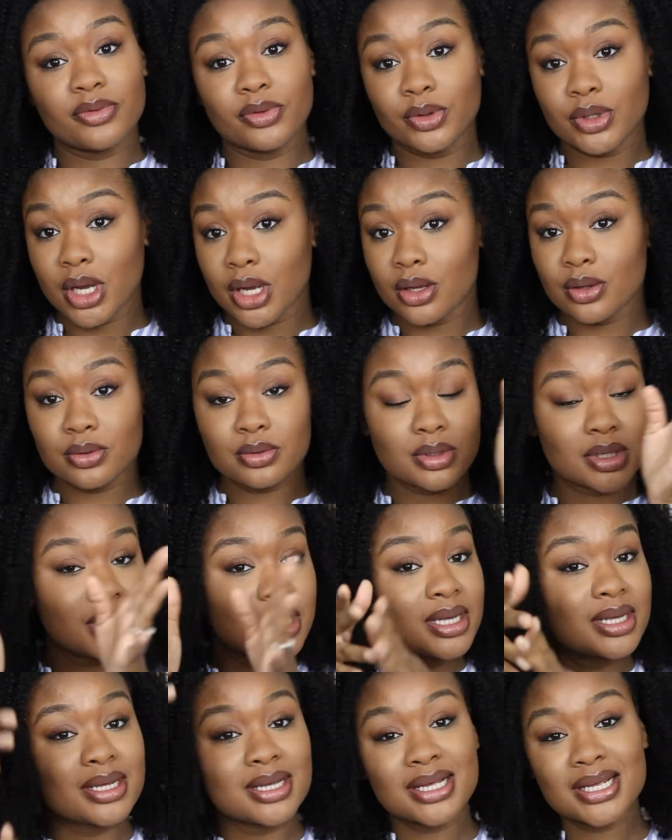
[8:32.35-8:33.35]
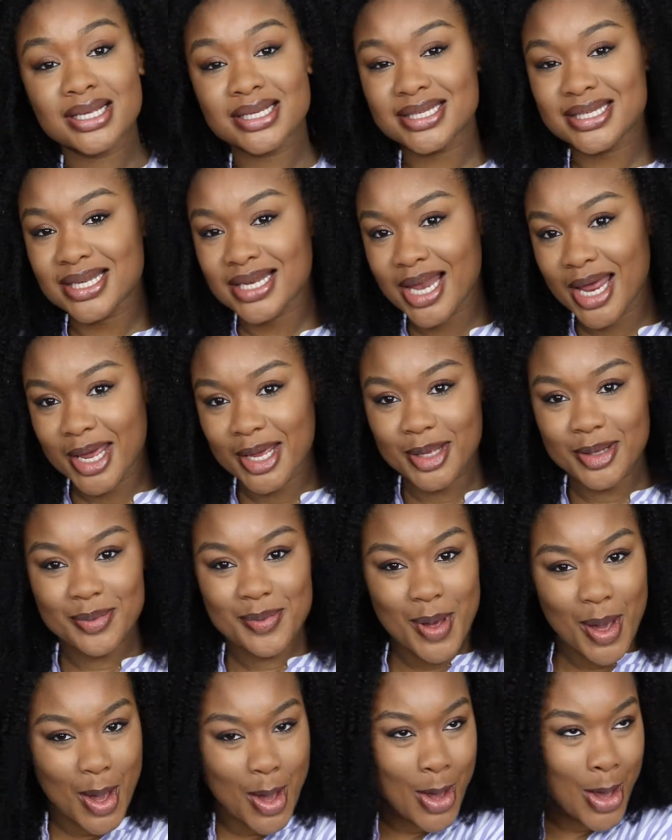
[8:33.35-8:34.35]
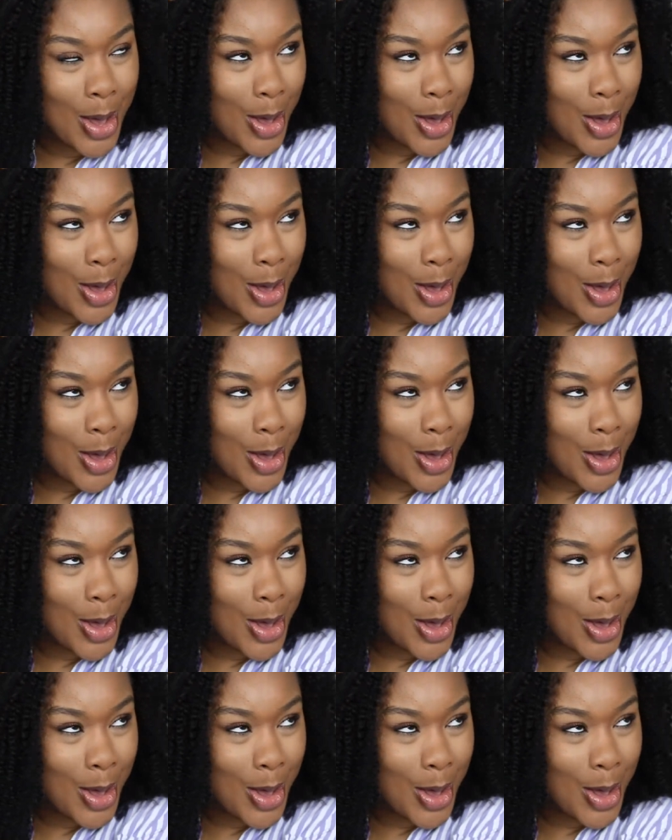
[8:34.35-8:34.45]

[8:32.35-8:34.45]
If you don't, slay them.